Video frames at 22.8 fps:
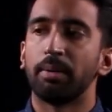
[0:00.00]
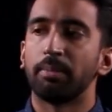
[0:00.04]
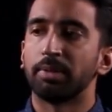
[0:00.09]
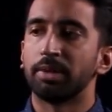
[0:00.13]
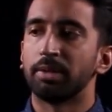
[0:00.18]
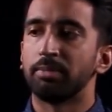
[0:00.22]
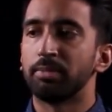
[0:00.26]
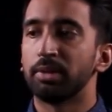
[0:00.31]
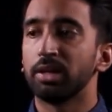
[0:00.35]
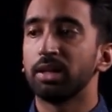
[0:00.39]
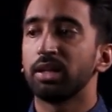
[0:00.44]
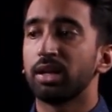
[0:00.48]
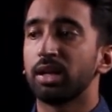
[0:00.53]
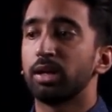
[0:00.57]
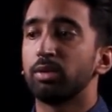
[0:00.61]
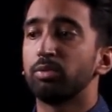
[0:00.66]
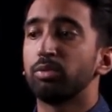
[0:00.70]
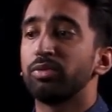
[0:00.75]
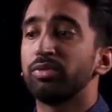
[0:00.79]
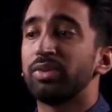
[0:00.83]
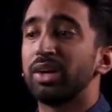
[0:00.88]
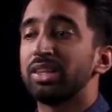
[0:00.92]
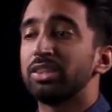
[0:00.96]
In the middle here,
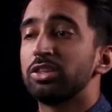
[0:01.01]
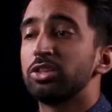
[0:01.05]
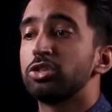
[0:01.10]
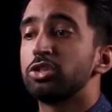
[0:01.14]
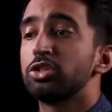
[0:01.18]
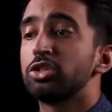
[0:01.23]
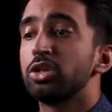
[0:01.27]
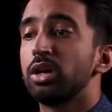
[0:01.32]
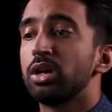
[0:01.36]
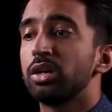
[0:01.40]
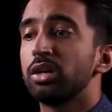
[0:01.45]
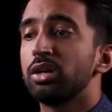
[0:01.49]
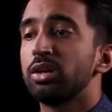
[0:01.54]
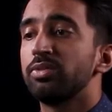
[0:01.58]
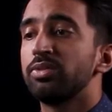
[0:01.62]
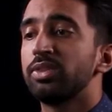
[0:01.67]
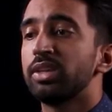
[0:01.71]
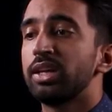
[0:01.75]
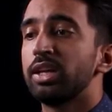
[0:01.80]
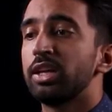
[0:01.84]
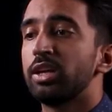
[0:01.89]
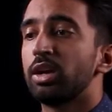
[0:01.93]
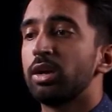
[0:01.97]
we've got the chunk of
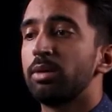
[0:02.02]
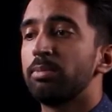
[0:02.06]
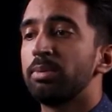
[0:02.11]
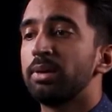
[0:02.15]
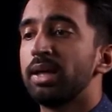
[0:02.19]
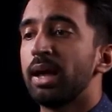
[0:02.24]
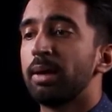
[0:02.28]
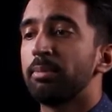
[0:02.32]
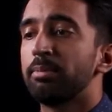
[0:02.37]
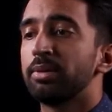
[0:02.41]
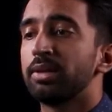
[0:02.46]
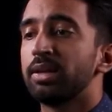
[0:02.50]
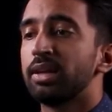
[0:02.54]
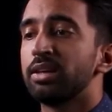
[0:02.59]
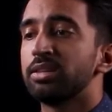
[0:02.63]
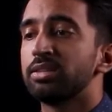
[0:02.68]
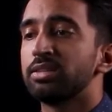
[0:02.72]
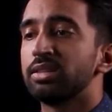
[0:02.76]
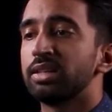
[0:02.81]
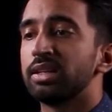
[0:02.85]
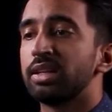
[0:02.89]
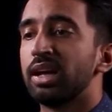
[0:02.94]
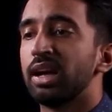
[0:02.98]
the ERP
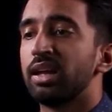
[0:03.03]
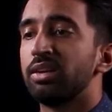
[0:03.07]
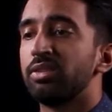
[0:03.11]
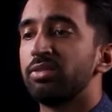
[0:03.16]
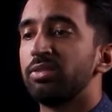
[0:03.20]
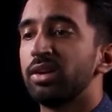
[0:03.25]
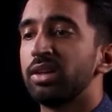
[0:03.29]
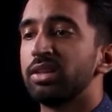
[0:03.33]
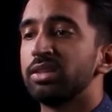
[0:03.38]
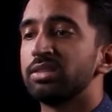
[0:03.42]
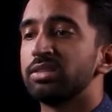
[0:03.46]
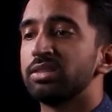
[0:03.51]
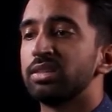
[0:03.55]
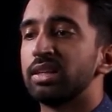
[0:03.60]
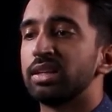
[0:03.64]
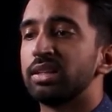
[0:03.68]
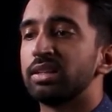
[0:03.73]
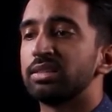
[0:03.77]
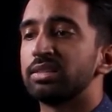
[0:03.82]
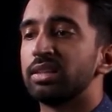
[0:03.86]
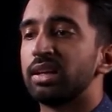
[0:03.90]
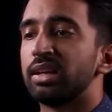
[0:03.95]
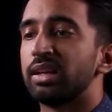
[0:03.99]
application that kind of runs
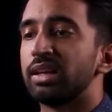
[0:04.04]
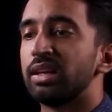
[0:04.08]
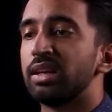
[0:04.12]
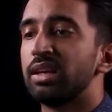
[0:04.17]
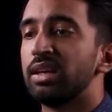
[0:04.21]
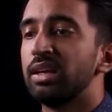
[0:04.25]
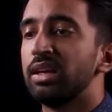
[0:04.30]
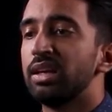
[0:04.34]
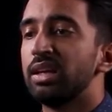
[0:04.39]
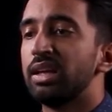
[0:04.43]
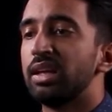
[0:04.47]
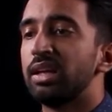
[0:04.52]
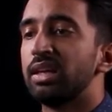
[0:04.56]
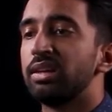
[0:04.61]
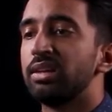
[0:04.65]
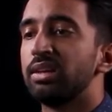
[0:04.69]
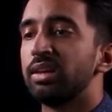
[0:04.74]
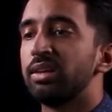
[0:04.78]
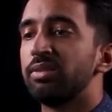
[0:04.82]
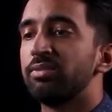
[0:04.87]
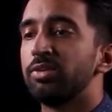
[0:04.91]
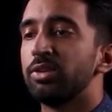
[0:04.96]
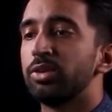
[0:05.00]
things like
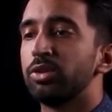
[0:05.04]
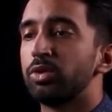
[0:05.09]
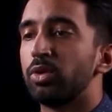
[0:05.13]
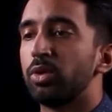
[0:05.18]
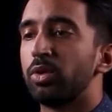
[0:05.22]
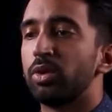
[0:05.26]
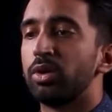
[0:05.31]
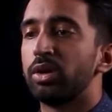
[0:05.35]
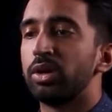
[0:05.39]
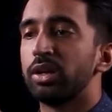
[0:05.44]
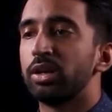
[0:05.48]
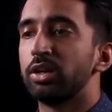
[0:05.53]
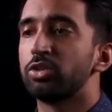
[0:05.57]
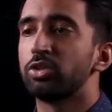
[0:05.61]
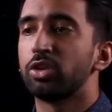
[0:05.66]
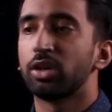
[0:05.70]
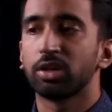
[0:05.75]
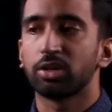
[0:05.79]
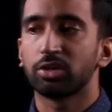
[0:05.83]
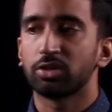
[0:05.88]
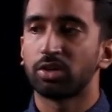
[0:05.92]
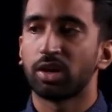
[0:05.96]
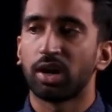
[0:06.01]
inventory,
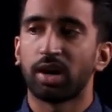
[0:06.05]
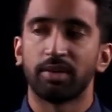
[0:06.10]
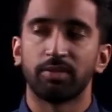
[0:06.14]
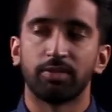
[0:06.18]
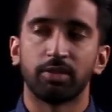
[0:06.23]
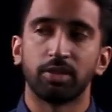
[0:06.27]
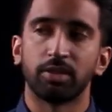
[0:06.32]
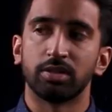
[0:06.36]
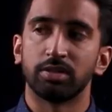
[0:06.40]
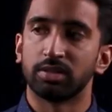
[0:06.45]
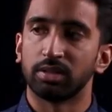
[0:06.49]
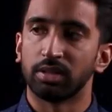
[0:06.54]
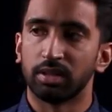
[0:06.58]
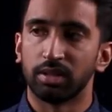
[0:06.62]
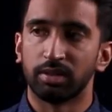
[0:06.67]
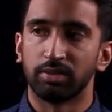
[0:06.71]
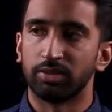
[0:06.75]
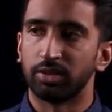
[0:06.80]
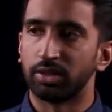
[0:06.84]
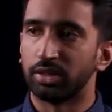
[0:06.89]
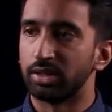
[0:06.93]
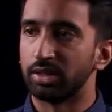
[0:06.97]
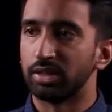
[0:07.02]
truck drivers,
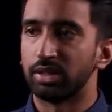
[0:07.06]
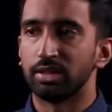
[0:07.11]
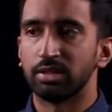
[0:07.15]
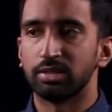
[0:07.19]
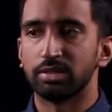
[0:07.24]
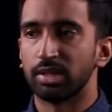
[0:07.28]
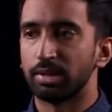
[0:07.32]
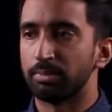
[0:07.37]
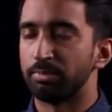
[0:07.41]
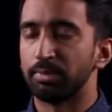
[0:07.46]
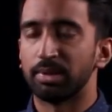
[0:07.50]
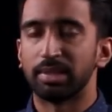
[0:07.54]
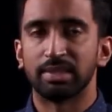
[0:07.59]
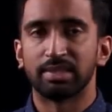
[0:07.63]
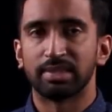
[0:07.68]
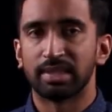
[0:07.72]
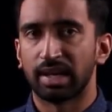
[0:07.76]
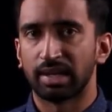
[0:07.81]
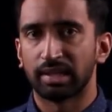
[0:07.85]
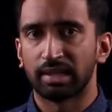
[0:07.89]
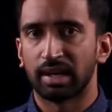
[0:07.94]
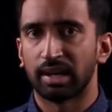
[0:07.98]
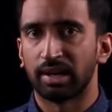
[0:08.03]
deliveries, shipments,
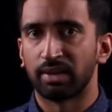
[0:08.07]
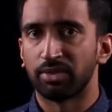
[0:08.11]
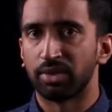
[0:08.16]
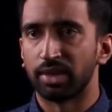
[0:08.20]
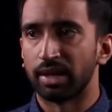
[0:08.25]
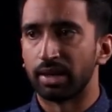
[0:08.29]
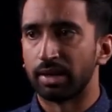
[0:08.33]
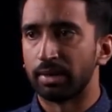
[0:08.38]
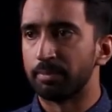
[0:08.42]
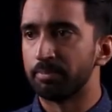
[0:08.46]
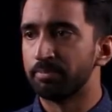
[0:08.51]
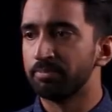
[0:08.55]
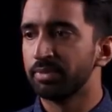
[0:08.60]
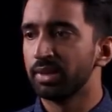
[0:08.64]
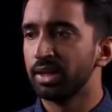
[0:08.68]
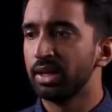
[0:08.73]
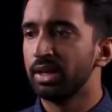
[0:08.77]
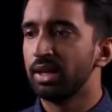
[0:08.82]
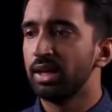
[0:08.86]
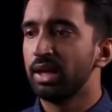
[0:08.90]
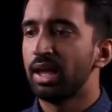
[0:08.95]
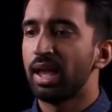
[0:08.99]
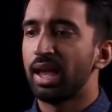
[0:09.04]
that kind of thing.
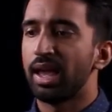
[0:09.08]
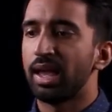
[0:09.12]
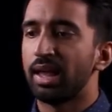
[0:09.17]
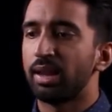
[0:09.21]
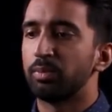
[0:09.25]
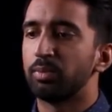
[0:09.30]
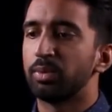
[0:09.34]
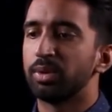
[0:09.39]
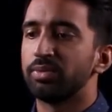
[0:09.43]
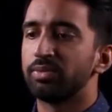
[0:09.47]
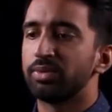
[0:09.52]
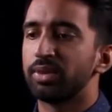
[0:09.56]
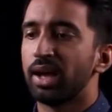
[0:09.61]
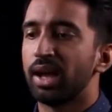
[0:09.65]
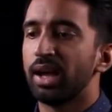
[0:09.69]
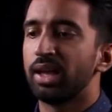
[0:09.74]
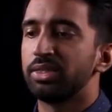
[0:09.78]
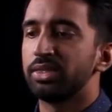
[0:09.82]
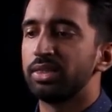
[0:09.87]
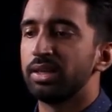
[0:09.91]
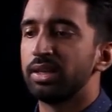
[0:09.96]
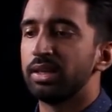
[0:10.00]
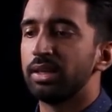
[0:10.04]
And we've
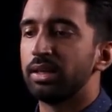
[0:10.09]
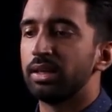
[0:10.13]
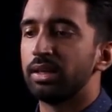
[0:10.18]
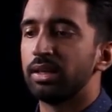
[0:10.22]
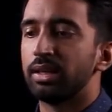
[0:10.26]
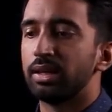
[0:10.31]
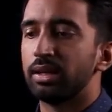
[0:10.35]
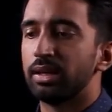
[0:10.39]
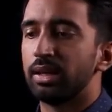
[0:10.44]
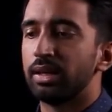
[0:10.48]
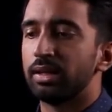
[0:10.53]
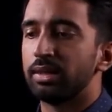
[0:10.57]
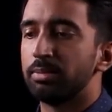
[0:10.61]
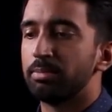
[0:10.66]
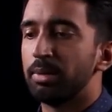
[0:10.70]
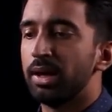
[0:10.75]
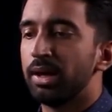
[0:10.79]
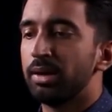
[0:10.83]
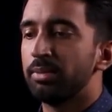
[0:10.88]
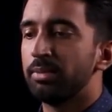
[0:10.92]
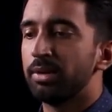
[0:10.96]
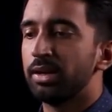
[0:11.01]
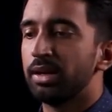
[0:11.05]
got at the
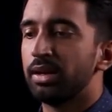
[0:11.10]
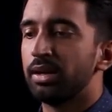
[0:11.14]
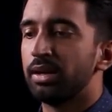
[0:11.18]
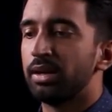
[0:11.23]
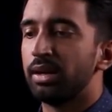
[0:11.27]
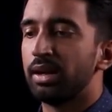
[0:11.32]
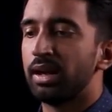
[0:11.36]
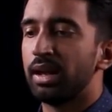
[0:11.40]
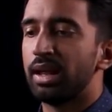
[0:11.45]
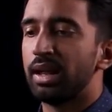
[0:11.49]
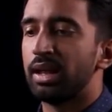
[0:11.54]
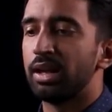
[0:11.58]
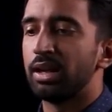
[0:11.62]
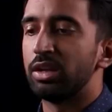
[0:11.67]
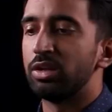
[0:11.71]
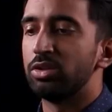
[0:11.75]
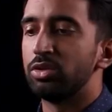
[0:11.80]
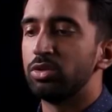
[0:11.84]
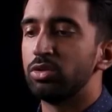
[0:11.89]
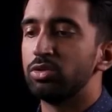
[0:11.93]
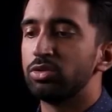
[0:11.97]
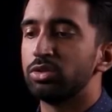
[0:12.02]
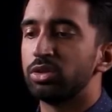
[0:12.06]
bottom here, a
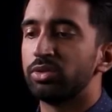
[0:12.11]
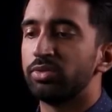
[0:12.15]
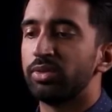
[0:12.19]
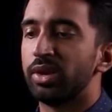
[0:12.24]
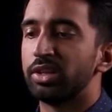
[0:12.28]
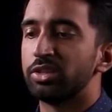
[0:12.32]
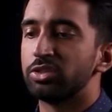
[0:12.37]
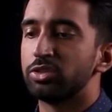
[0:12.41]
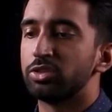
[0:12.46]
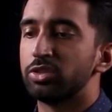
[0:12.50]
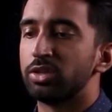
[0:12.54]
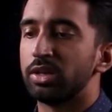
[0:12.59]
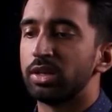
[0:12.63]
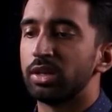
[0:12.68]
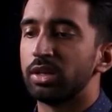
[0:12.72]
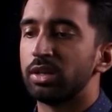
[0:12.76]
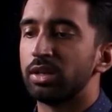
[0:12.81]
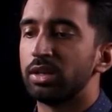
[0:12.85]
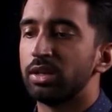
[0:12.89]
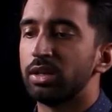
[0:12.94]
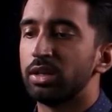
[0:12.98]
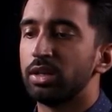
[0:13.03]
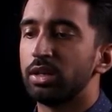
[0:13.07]
user
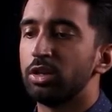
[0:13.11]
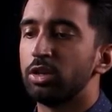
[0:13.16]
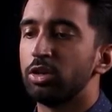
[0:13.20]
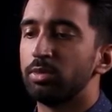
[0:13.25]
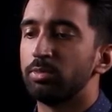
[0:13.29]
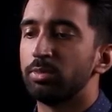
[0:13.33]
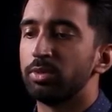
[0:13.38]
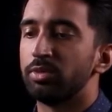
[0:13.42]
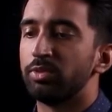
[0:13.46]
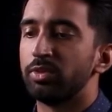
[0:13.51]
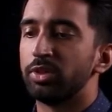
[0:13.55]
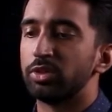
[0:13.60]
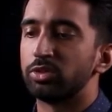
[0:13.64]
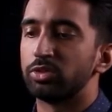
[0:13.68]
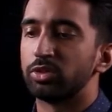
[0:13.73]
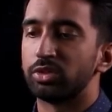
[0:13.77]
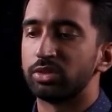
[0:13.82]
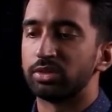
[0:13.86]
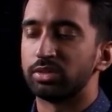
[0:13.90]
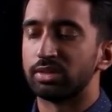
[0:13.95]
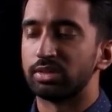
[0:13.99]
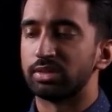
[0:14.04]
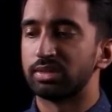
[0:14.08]
registry, human
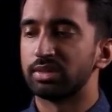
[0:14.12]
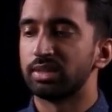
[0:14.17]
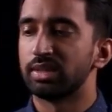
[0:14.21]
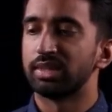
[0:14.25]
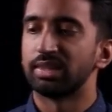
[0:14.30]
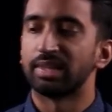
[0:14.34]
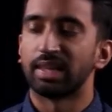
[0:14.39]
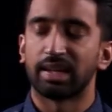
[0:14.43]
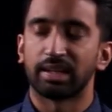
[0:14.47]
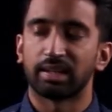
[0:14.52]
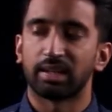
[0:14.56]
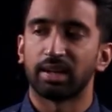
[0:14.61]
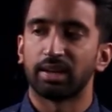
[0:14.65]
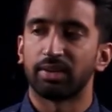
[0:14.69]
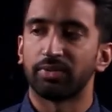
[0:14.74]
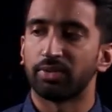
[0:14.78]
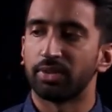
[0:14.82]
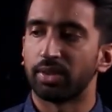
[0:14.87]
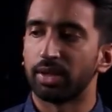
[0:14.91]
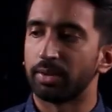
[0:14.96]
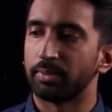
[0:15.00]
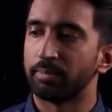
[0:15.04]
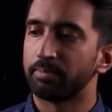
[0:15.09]
resources, that kind of
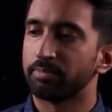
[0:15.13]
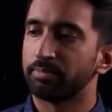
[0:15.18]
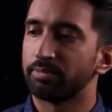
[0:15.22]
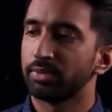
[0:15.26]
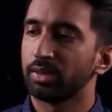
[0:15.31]
thing.